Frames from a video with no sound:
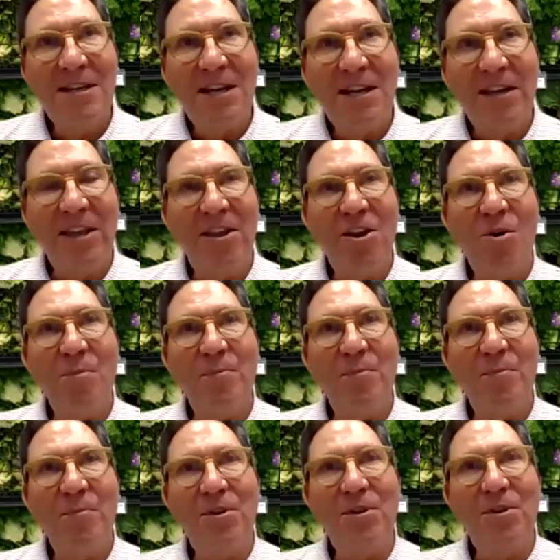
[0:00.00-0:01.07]
And then they opened a
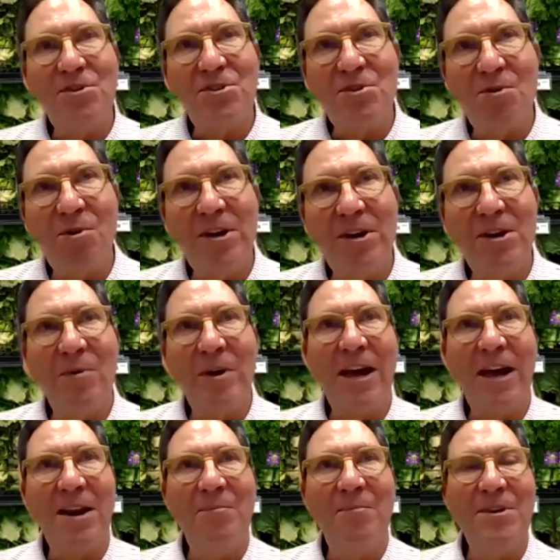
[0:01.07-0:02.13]
third store and it went
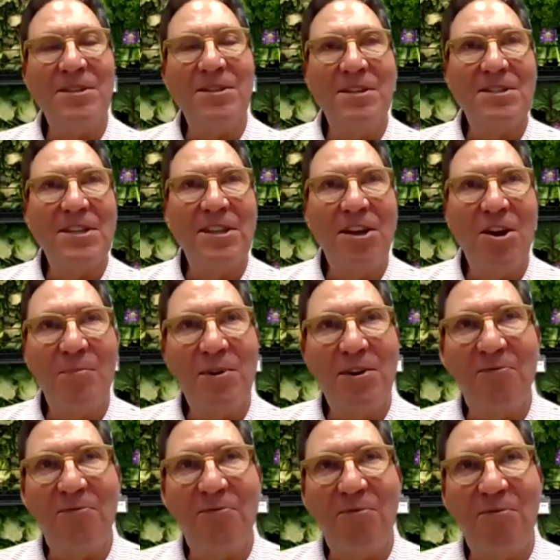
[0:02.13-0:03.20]
out of business. And they opened
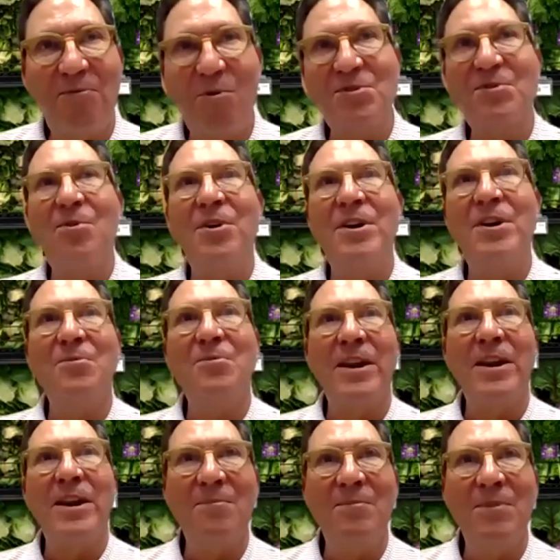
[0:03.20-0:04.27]
a fourth store and it went
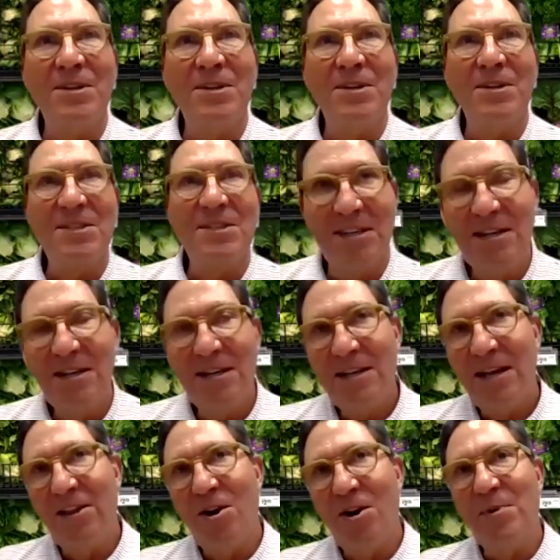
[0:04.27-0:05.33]
out of business.
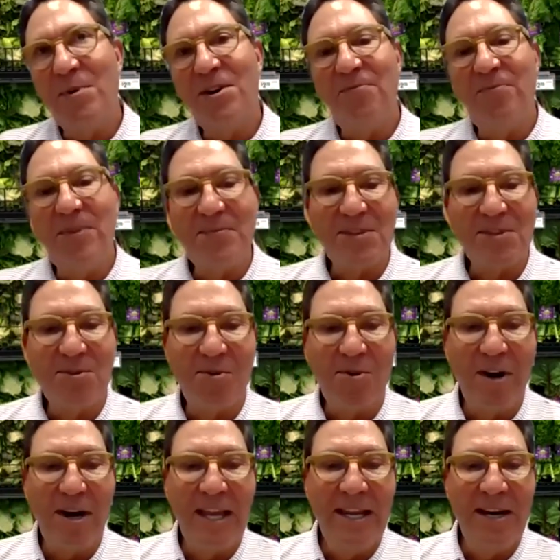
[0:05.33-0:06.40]
And they opened a fifth
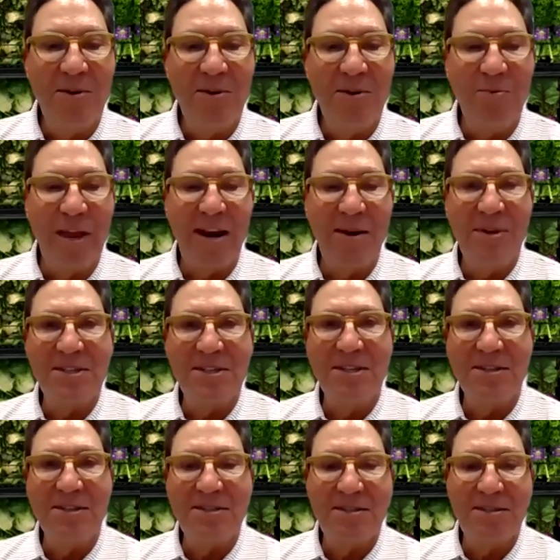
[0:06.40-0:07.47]
store and it went out of
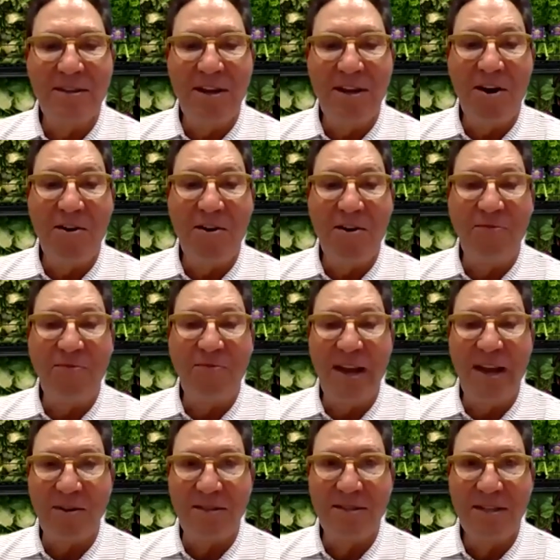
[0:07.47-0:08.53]
business. They all
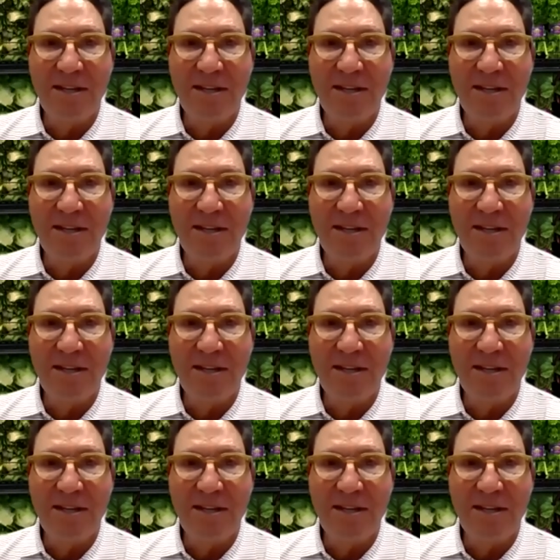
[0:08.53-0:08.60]
failed.